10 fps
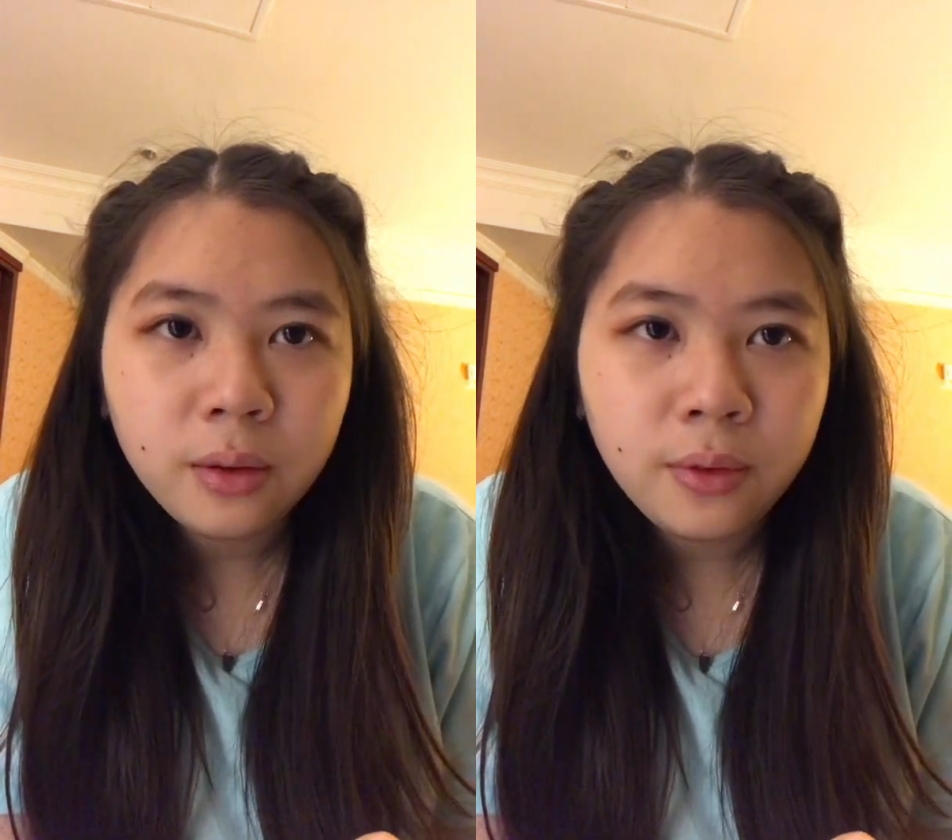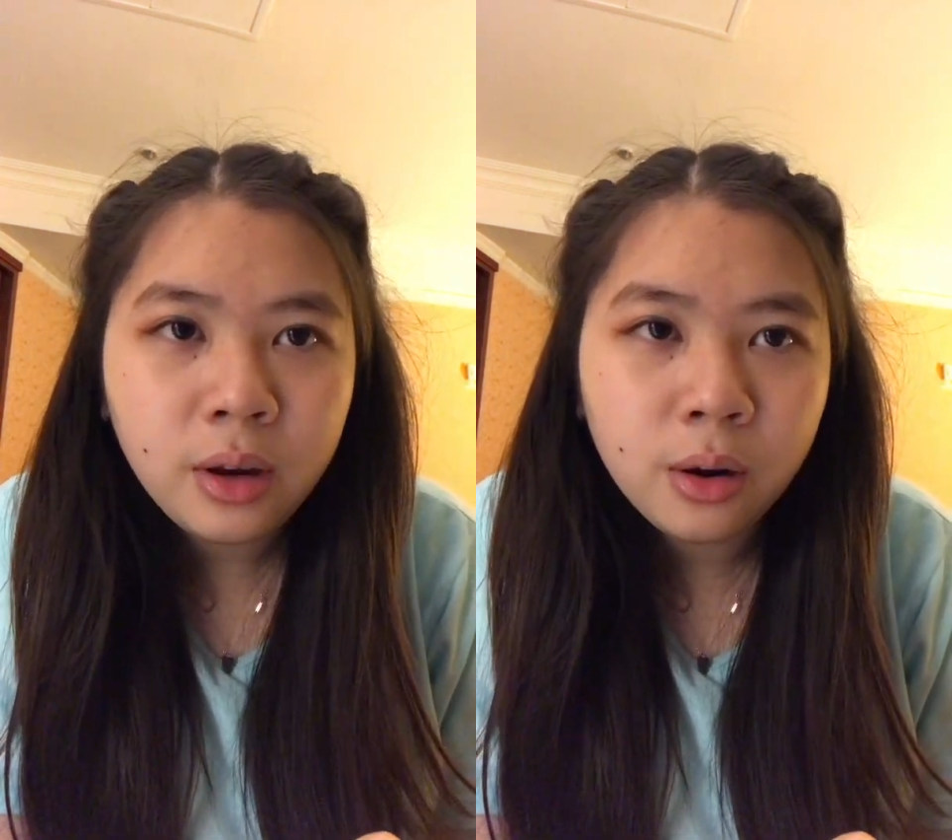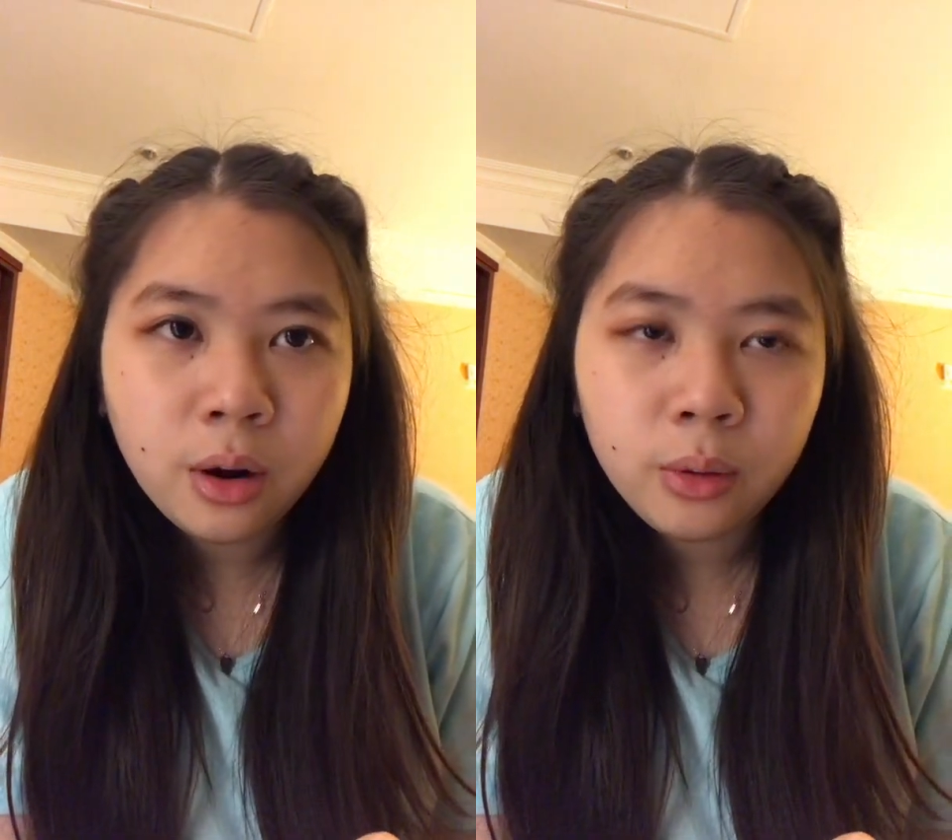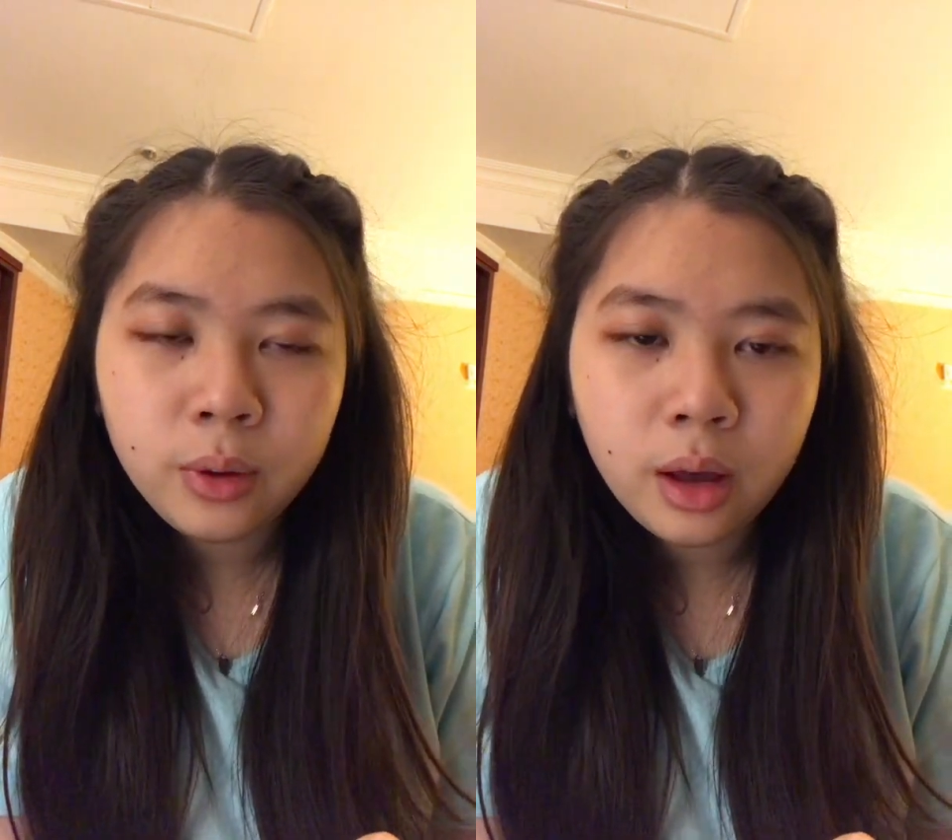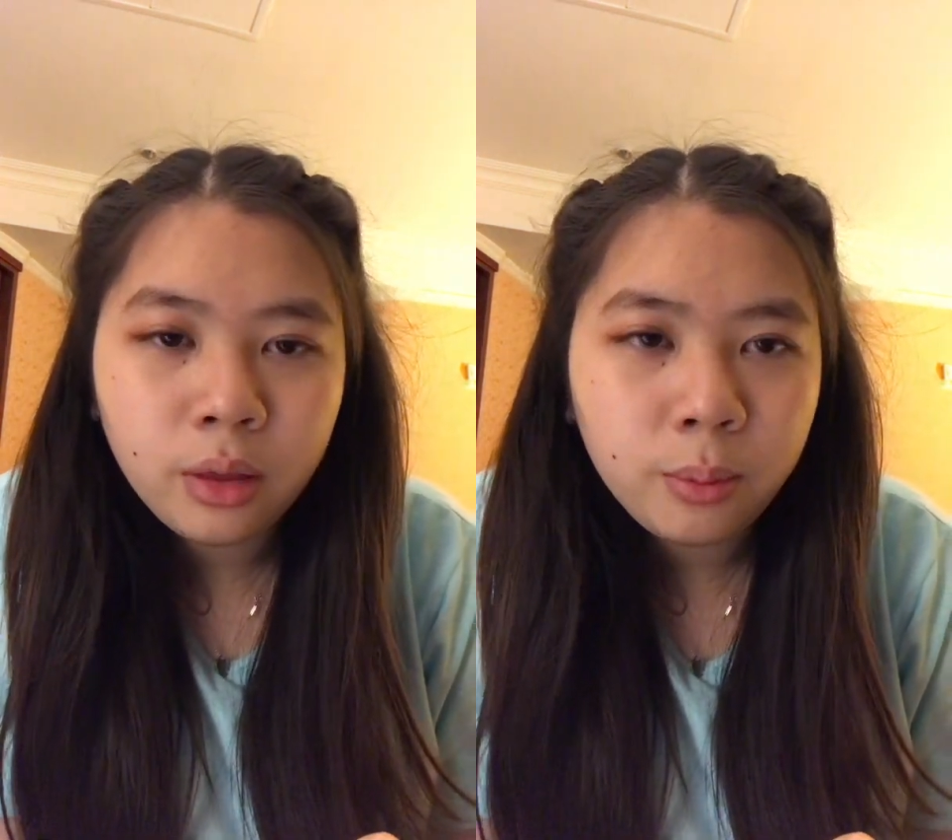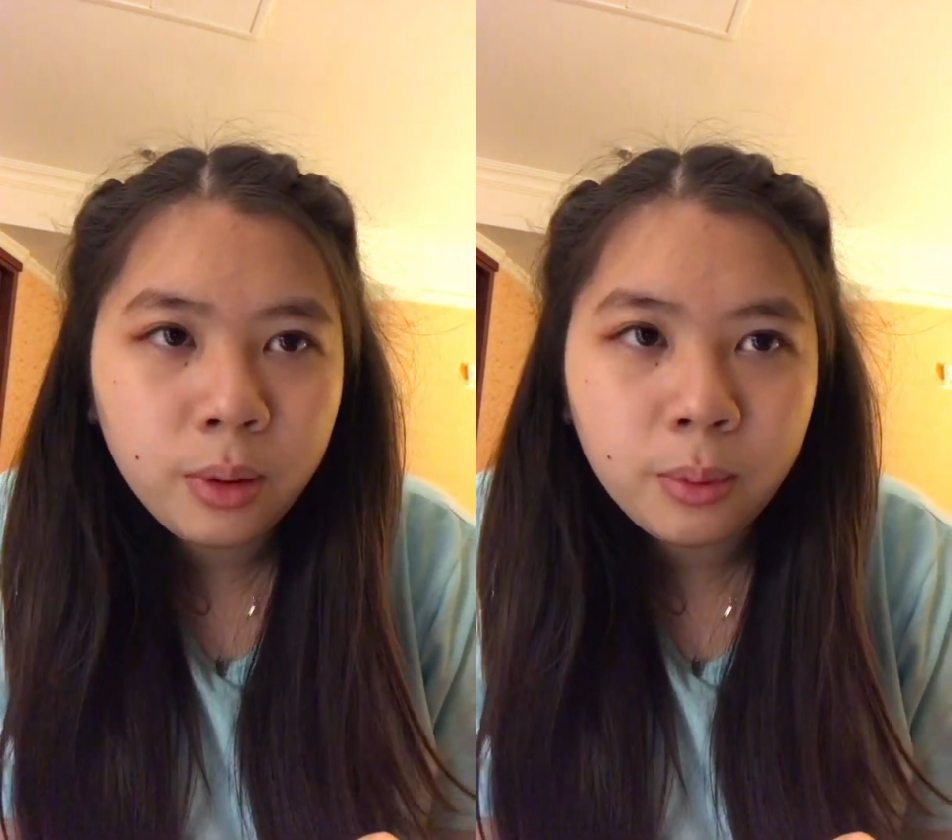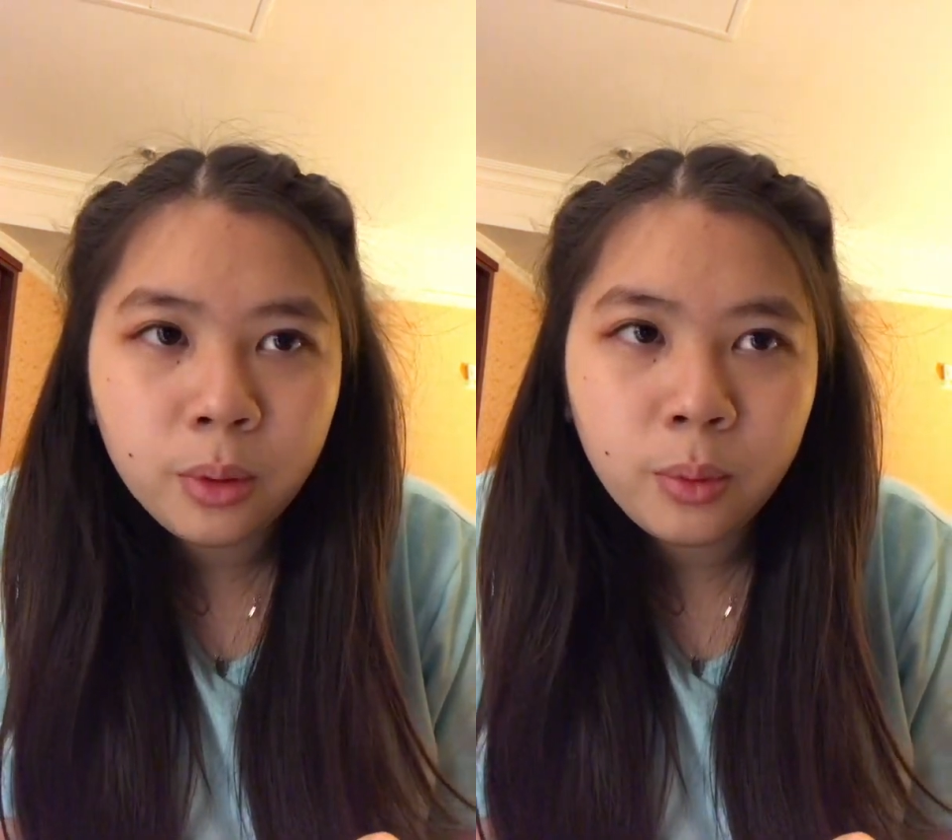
video call with other people